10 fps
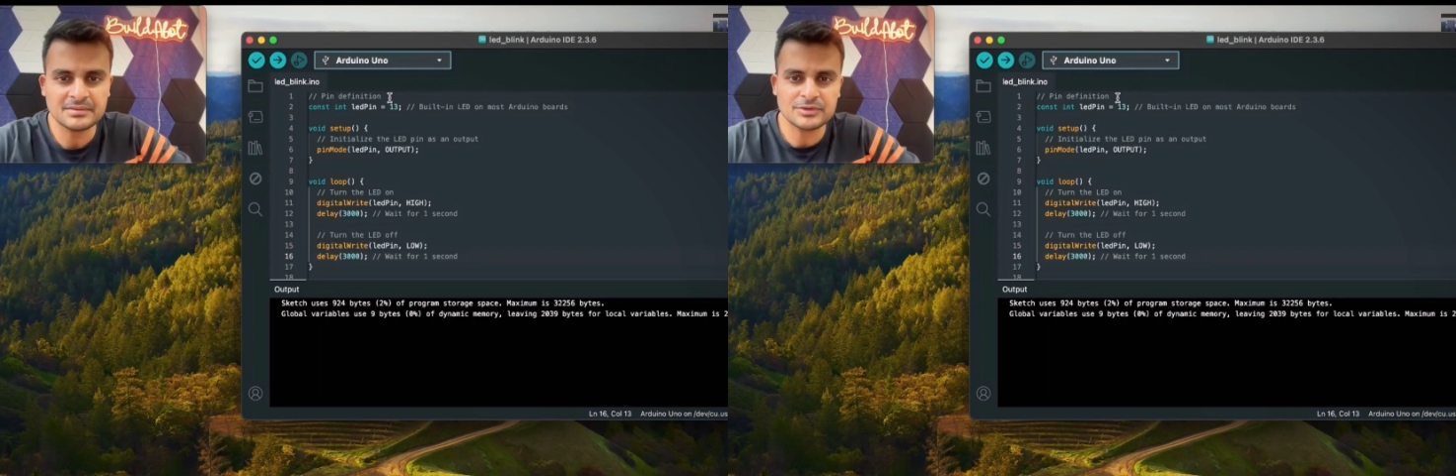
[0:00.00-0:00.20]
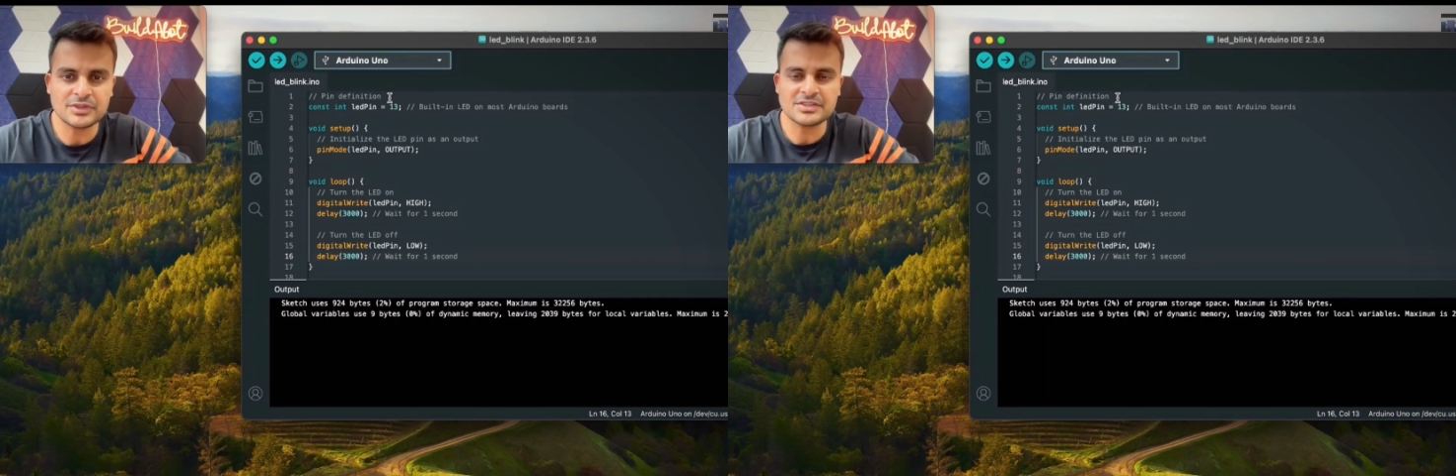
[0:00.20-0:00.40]

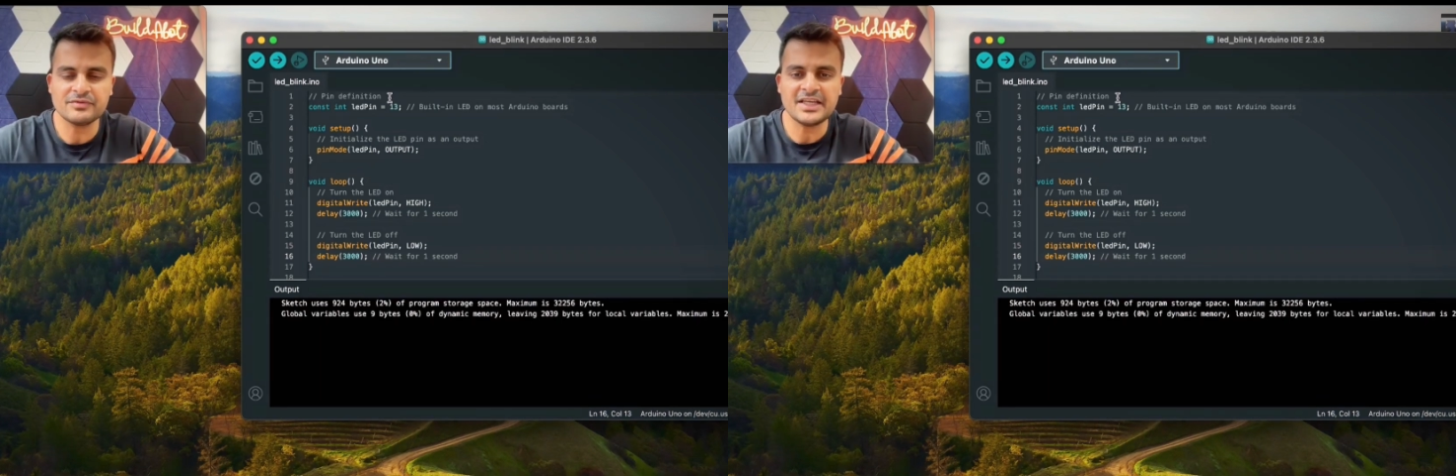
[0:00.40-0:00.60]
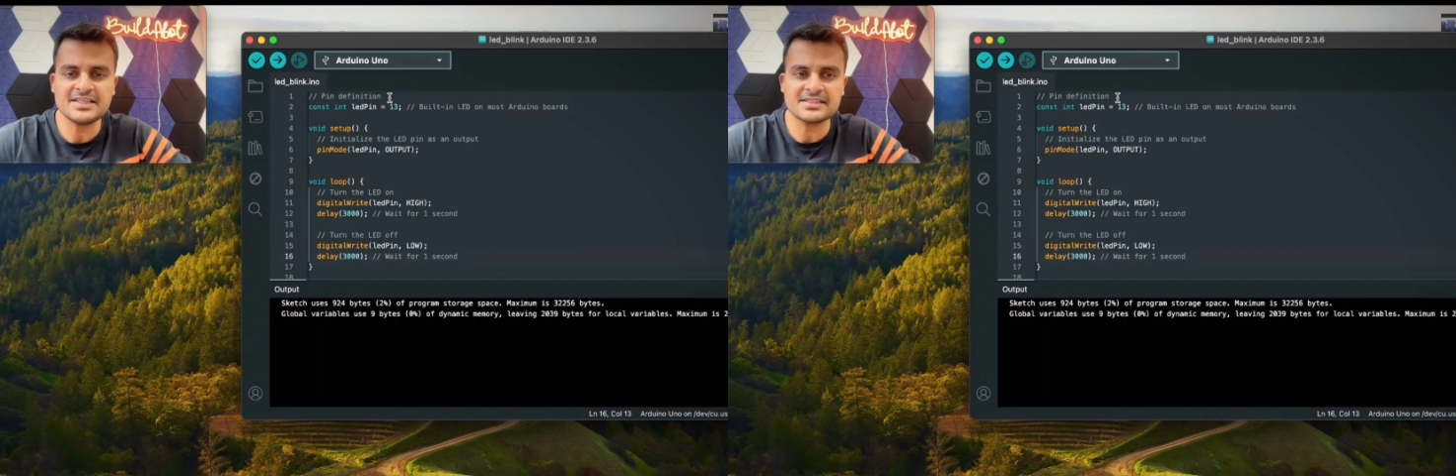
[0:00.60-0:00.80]
So it's a
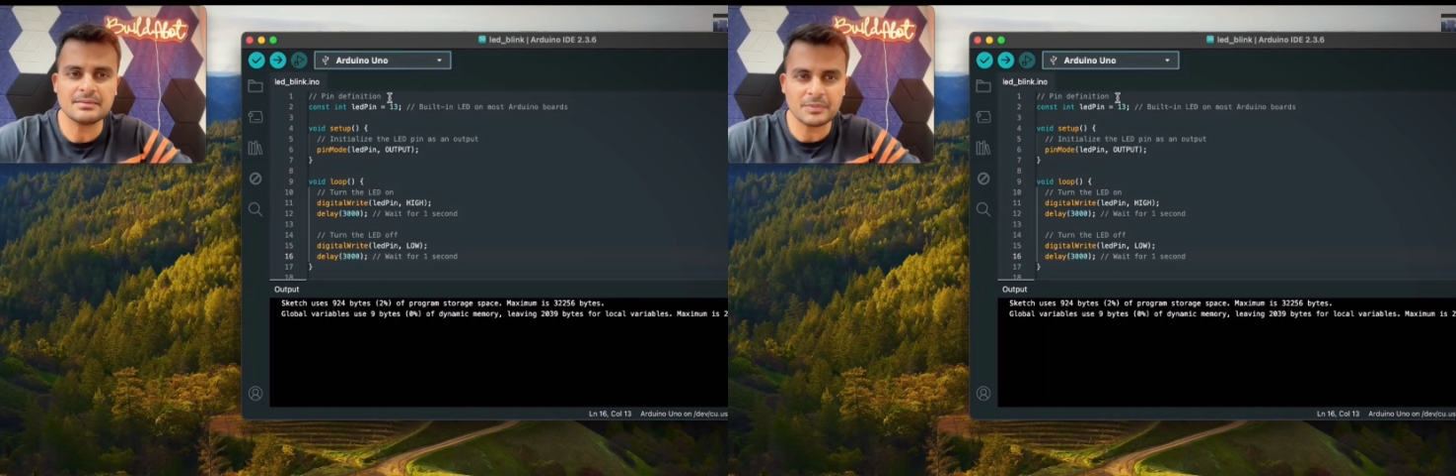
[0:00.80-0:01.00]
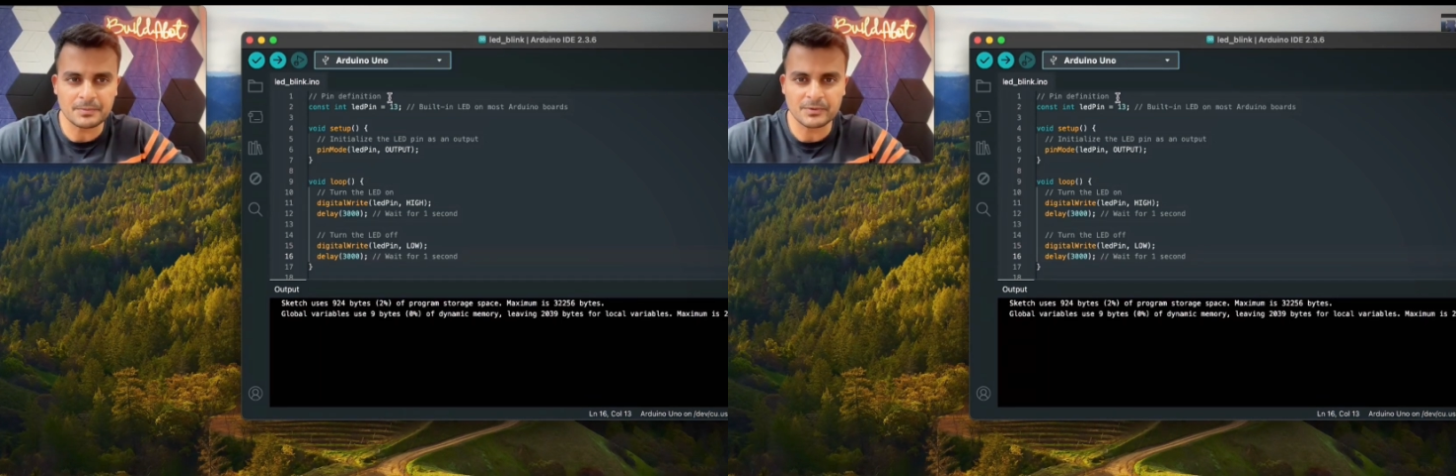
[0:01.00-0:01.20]
very
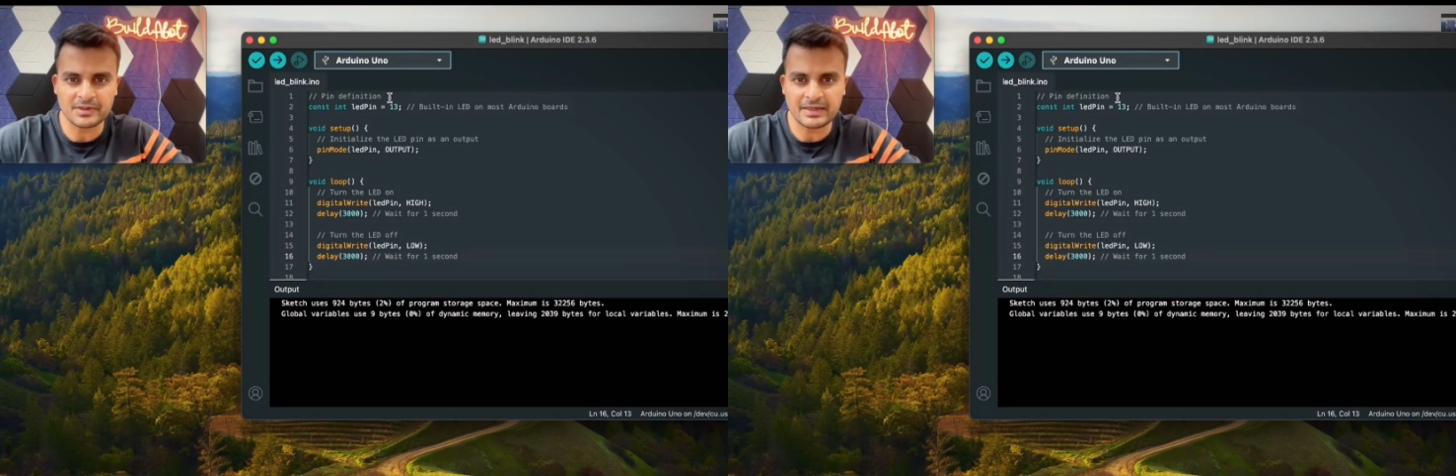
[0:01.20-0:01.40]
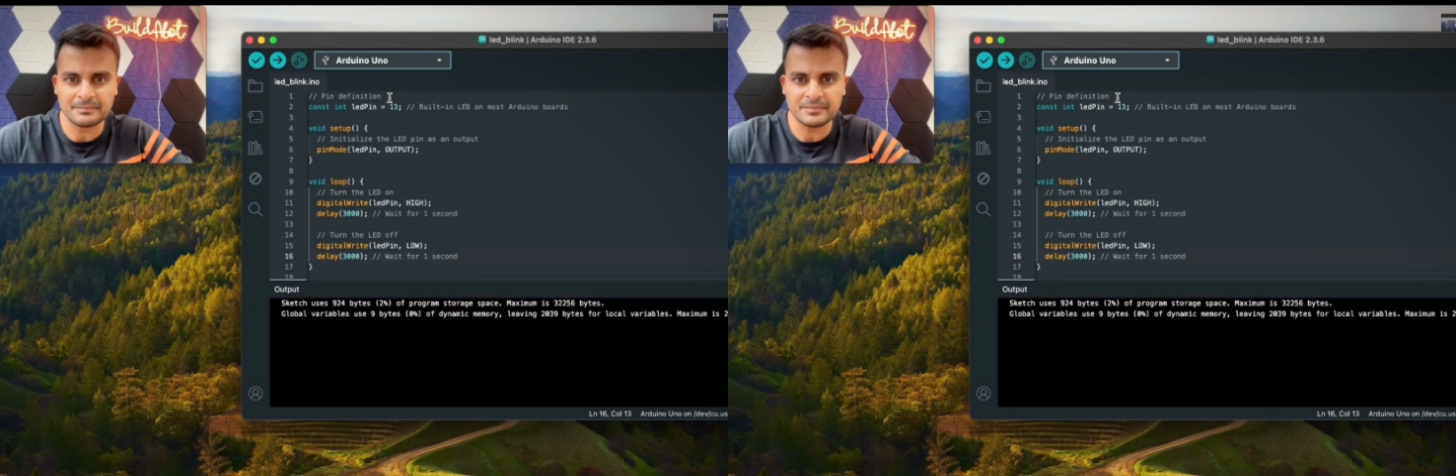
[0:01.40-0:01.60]
simple
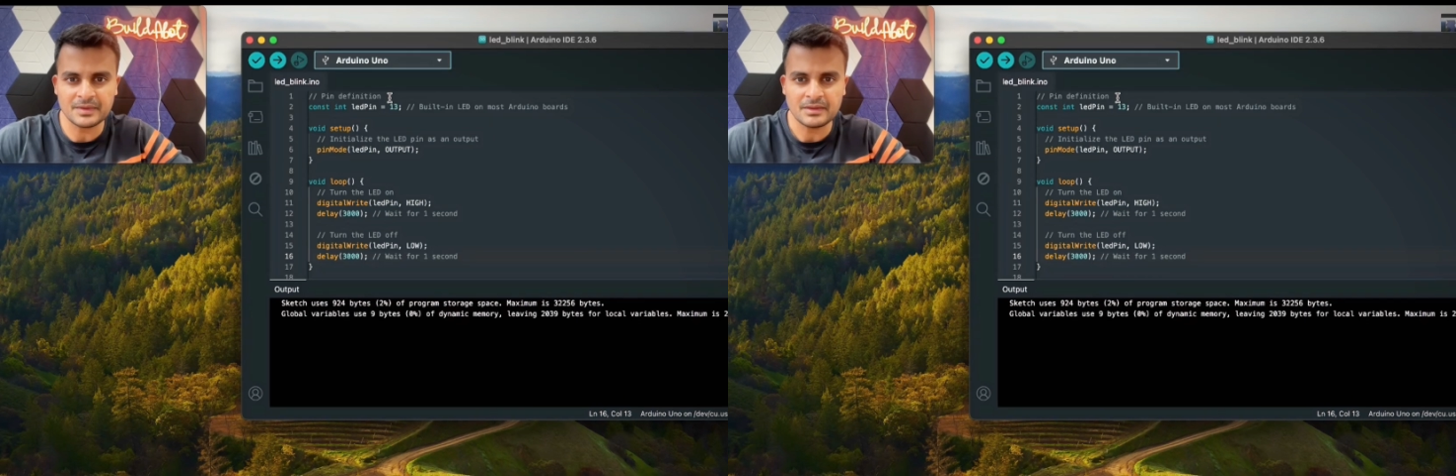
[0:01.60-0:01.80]
program.